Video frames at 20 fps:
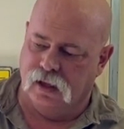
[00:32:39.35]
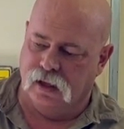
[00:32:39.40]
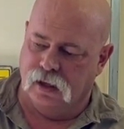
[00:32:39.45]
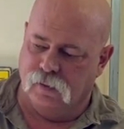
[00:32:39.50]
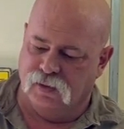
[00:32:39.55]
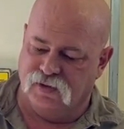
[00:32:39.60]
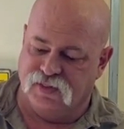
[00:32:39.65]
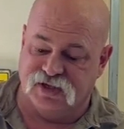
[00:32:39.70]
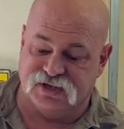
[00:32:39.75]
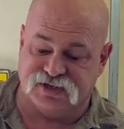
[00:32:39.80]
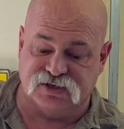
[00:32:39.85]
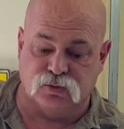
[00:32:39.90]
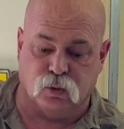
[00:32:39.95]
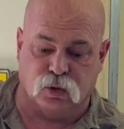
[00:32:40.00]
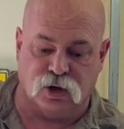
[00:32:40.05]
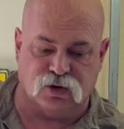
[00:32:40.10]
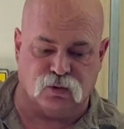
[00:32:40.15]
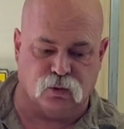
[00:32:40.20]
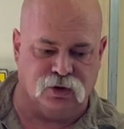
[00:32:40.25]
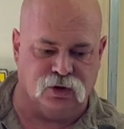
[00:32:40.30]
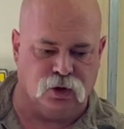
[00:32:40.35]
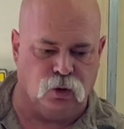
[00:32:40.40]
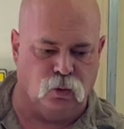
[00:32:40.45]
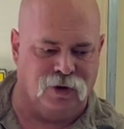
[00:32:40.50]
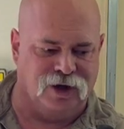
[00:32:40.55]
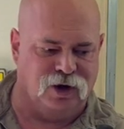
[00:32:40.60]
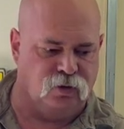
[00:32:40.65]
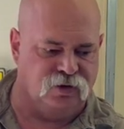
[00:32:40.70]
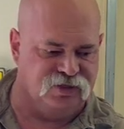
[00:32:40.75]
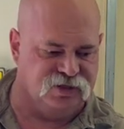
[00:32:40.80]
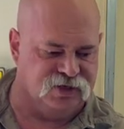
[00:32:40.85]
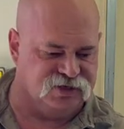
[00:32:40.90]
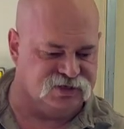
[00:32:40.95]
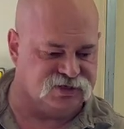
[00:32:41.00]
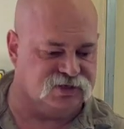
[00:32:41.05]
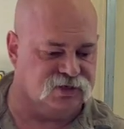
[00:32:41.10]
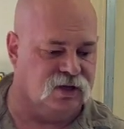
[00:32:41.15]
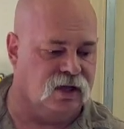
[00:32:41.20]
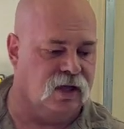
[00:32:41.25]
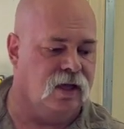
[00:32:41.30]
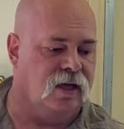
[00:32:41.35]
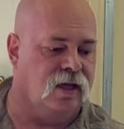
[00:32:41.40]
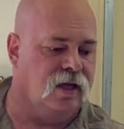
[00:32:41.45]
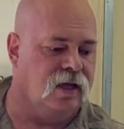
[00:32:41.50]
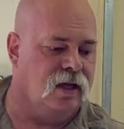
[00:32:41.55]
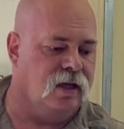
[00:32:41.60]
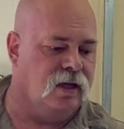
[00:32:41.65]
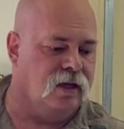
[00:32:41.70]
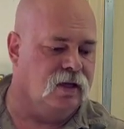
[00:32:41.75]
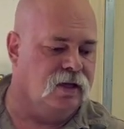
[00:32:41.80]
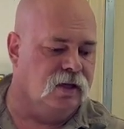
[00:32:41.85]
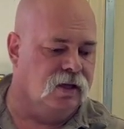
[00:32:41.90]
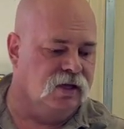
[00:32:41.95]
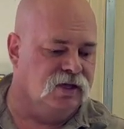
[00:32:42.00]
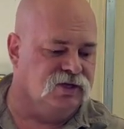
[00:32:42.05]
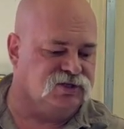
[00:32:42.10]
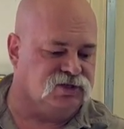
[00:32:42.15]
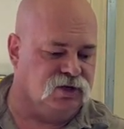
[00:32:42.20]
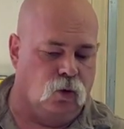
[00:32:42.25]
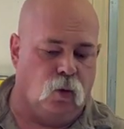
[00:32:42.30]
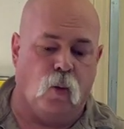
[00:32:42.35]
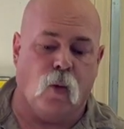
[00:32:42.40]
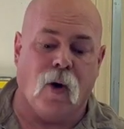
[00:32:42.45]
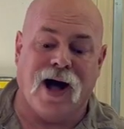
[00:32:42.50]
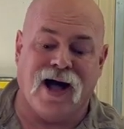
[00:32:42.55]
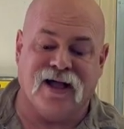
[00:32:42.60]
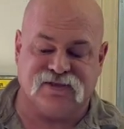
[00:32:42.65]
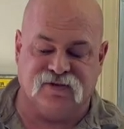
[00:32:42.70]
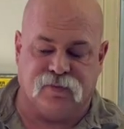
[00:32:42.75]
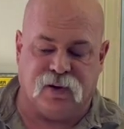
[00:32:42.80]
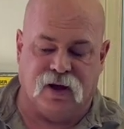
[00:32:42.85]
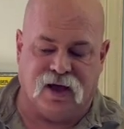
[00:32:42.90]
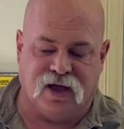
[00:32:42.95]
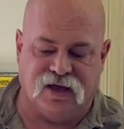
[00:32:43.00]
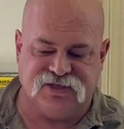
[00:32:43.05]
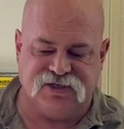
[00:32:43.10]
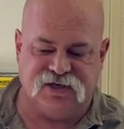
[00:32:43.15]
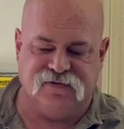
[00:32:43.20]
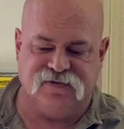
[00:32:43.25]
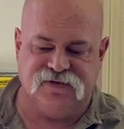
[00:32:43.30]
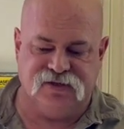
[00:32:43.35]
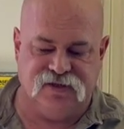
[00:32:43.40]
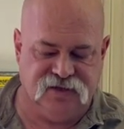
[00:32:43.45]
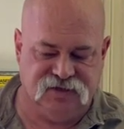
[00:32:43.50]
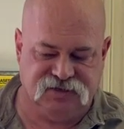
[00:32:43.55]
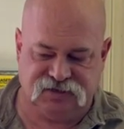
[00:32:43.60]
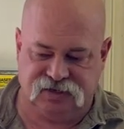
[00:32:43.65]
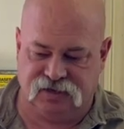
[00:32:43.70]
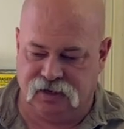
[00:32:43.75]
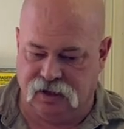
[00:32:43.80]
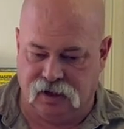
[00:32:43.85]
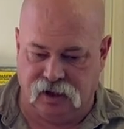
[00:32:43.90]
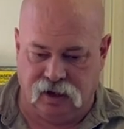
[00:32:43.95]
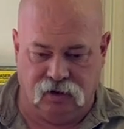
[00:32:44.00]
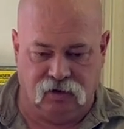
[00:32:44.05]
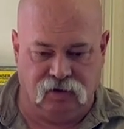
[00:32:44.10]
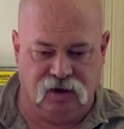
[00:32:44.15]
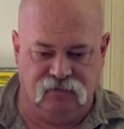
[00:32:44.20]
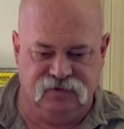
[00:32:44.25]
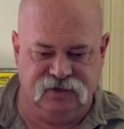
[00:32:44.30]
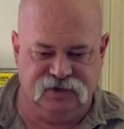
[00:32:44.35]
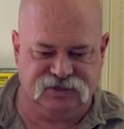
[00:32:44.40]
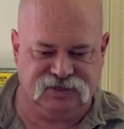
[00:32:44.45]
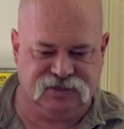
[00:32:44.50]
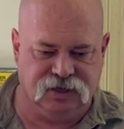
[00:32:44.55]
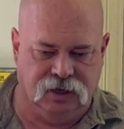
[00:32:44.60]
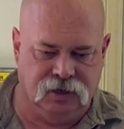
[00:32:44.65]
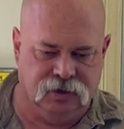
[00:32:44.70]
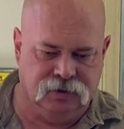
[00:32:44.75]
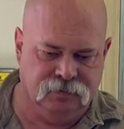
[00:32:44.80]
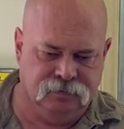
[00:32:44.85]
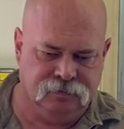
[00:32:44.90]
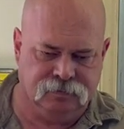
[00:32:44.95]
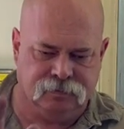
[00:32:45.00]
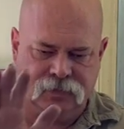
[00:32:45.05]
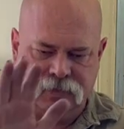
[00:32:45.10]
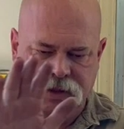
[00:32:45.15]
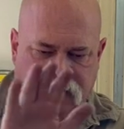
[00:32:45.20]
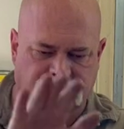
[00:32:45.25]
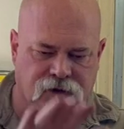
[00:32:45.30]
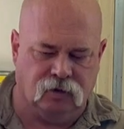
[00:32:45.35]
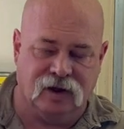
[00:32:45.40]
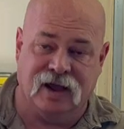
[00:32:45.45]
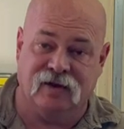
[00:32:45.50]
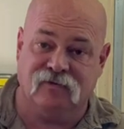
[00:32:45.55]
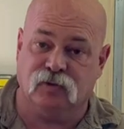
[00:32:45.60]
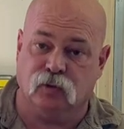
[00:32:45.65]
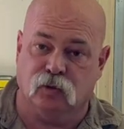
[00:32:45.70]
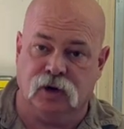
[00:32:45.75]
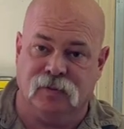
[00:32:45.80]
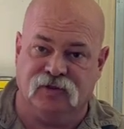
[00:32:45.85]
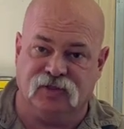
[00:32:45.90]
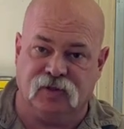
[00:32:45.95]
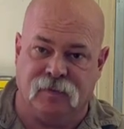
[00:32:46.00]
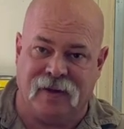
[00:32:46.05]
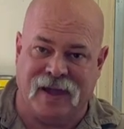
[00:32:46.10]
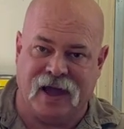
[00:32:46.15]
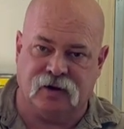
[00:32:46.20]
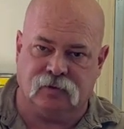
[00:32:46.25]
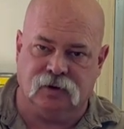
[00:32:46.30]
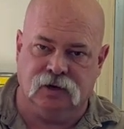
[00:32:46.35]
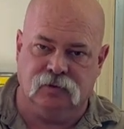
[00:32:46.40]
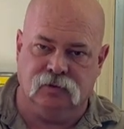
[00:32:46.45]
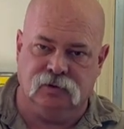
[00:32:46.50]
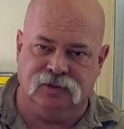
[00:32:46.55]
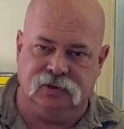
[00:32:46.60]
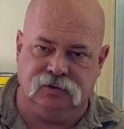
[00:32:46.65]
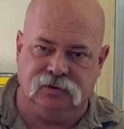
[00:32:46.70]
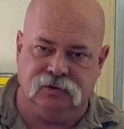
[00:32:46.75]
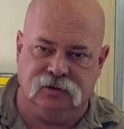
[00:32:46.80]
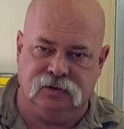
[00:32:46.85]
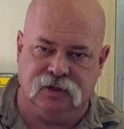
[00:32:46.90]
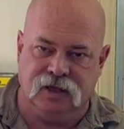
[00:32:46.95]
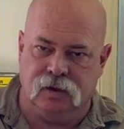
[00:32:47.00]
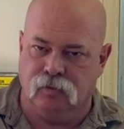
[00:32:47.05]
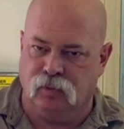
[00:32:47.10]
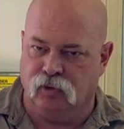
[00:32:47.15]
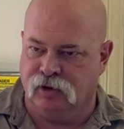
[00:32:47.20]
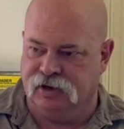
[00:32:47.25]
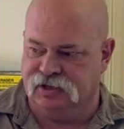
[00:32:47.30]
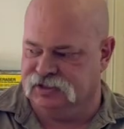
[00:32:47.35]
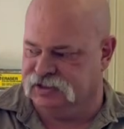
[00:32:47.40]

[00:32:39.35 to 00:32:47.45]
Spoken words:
But this has worked really well with this. So lots of positives to this. I love this gun. I don't have to worry about the battery with the Aimpoint